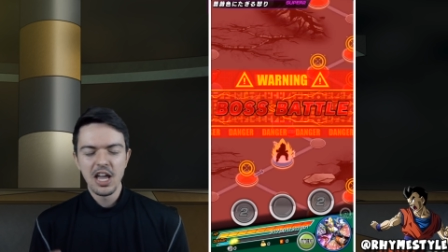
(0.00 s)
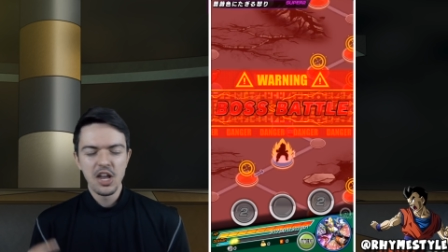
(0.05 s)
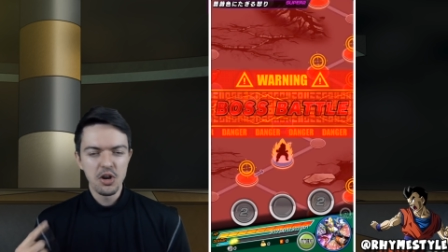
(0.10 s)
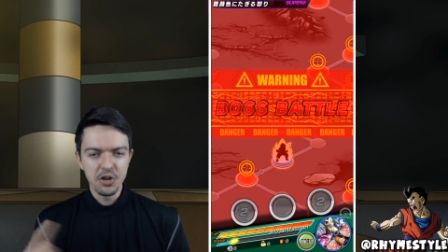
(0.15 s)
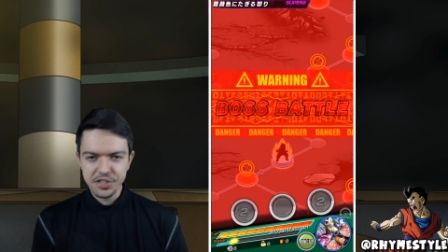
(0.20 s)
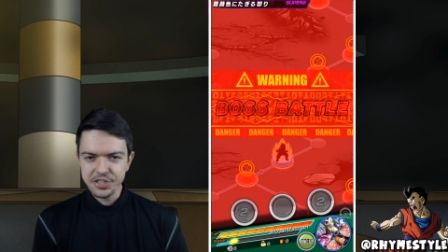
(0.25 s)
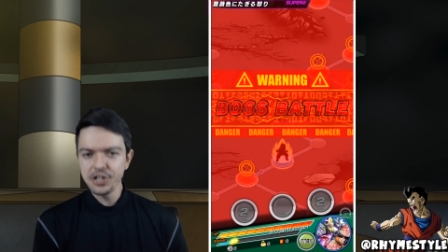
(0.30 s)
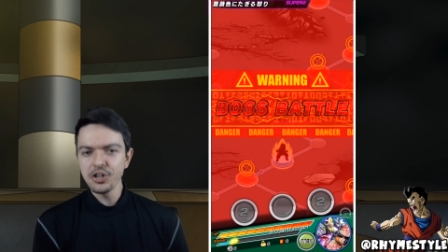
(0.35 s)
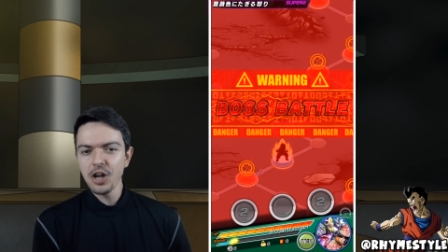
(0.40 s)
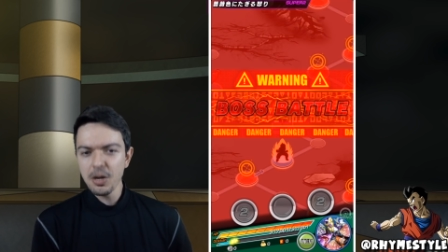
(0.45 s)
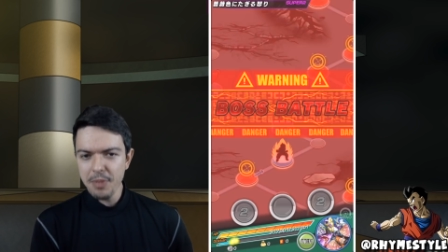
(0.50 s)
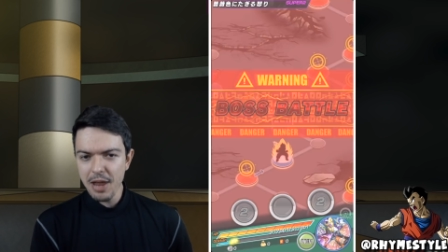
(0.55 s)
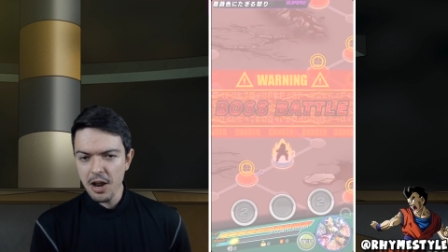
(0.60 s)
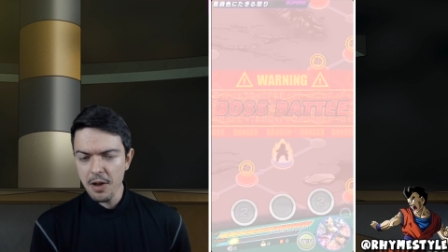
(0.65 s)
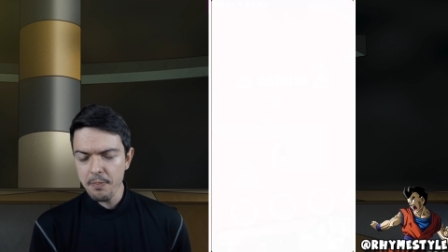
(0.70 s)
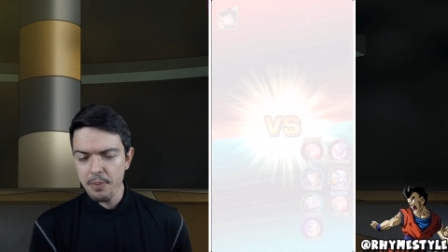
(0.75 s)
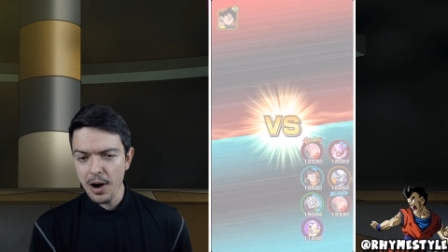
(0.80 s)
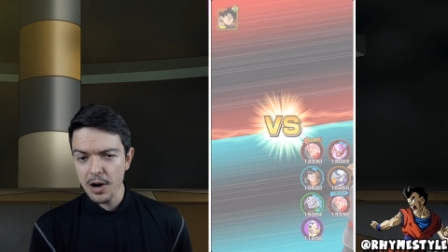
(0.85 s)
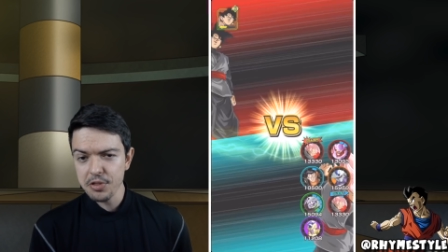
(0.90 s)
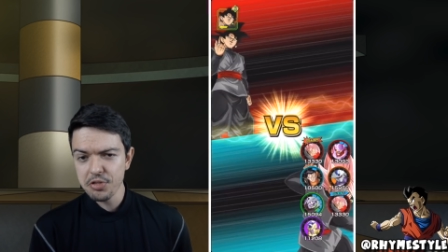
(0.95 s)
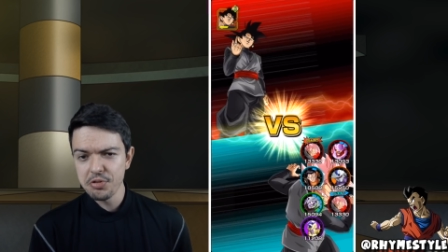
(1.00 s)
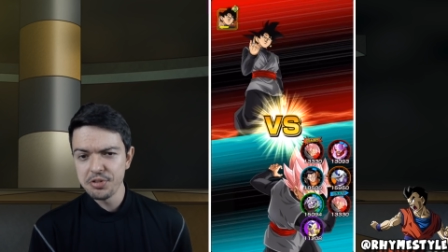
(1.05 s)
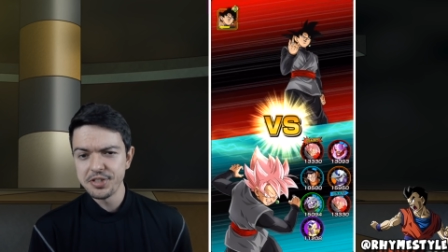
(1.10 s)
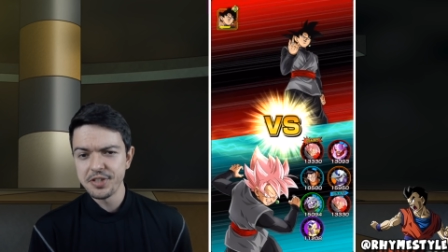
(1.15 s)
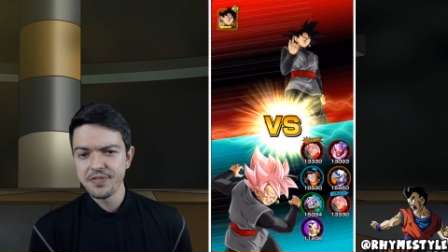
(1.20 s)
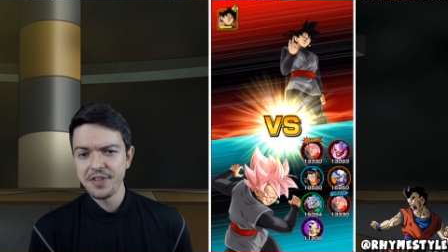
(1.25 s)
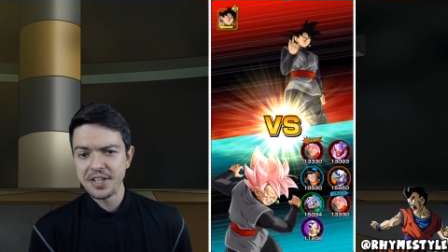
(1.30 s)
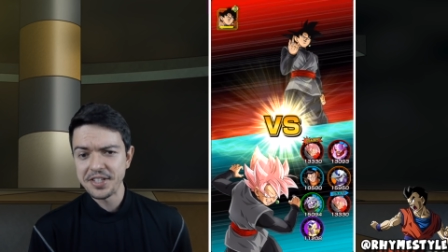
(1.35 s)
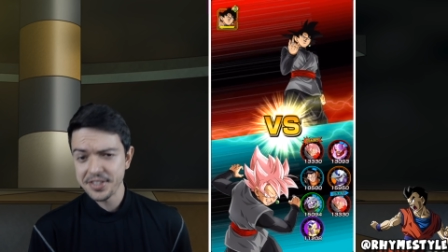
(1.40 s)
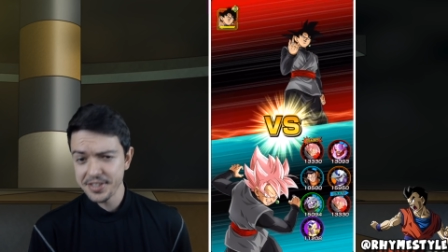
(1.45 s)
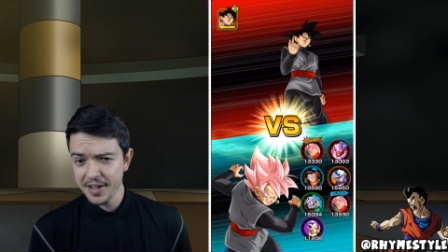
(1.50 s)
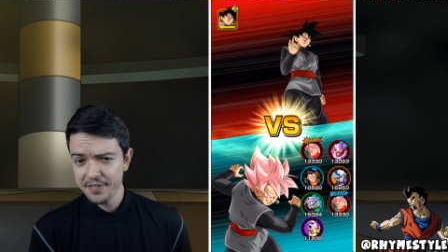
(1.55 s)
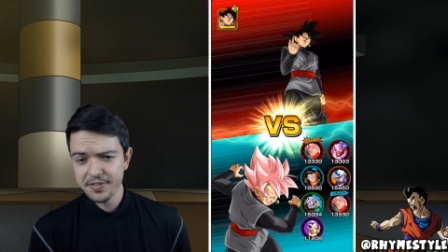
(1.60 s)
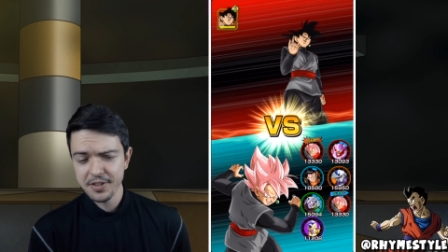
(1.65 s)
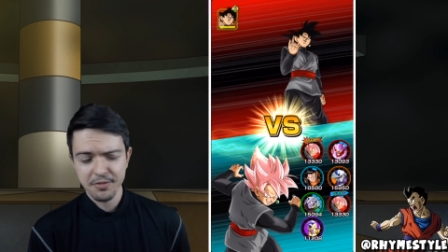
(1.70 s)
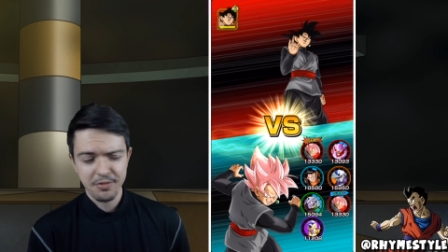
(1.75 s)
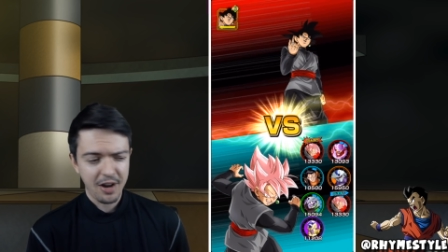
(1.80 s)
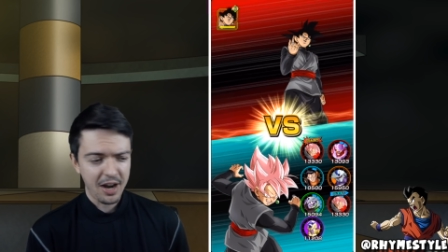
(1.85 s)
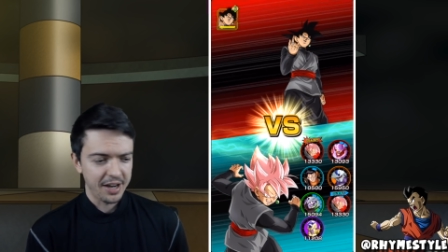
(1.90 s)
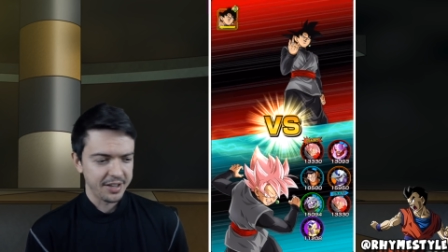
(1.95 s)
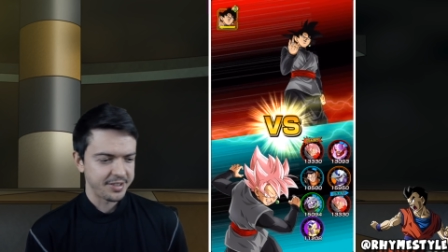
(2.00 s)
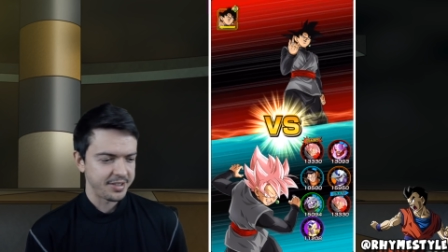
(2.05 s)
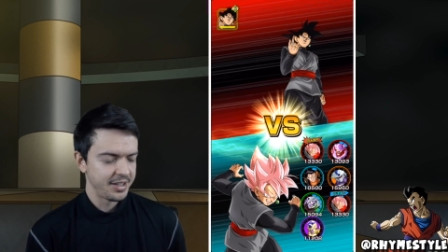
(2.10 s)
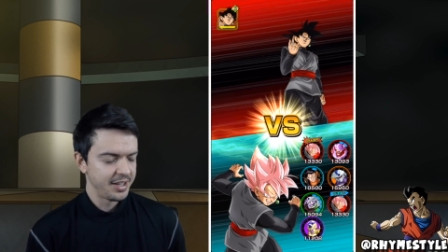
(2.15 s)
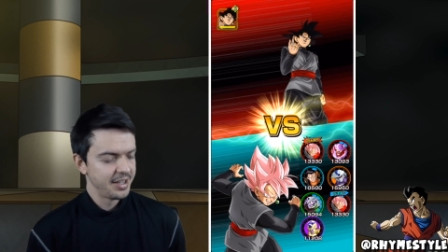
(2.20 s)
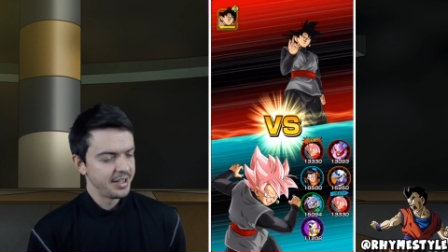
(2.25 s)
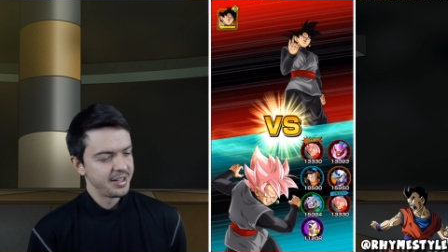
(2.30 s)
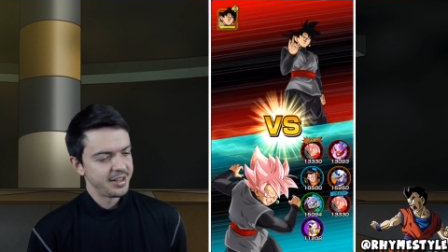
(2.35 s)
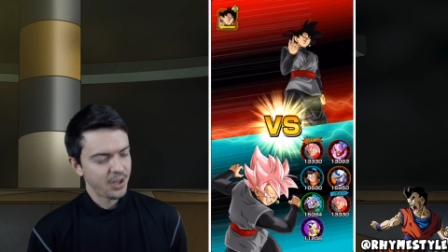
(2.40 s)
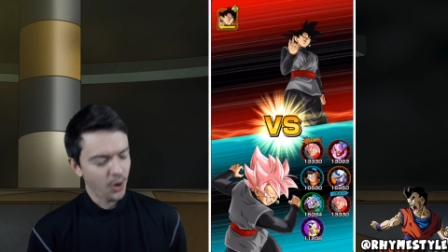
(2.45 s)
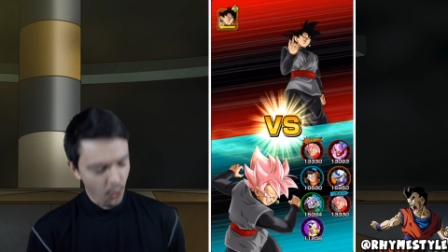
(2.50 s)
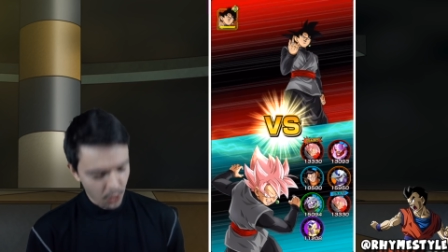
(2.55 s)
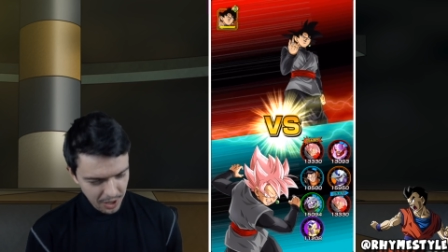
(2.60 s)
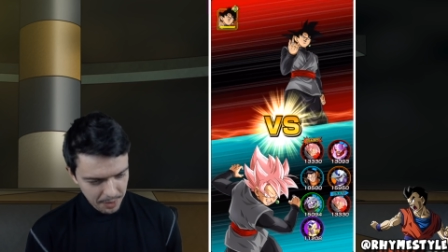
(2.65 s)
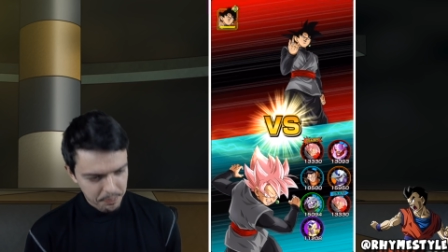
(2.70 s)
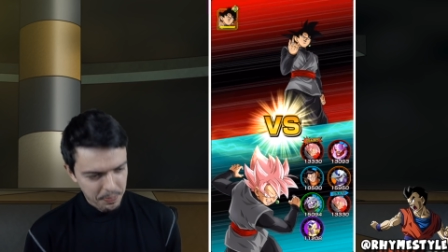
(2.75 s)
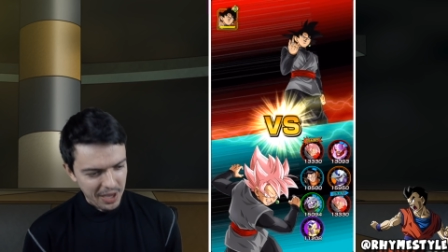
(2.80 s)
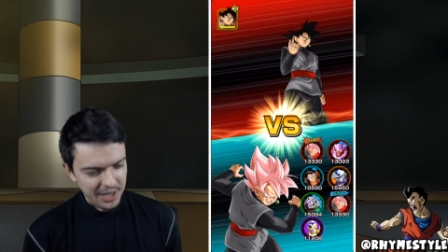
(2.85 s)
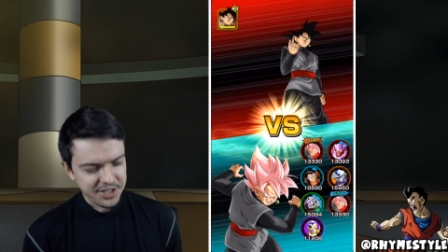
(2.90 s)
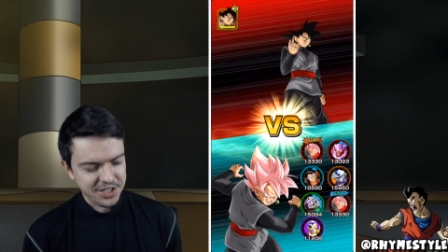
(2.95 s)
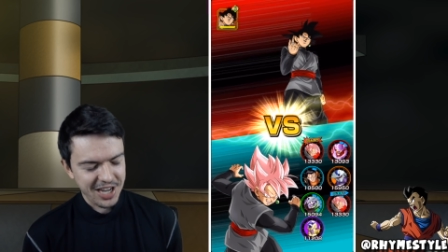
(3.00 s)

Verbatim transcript: you're still going to be able to power through these events left and right. The only big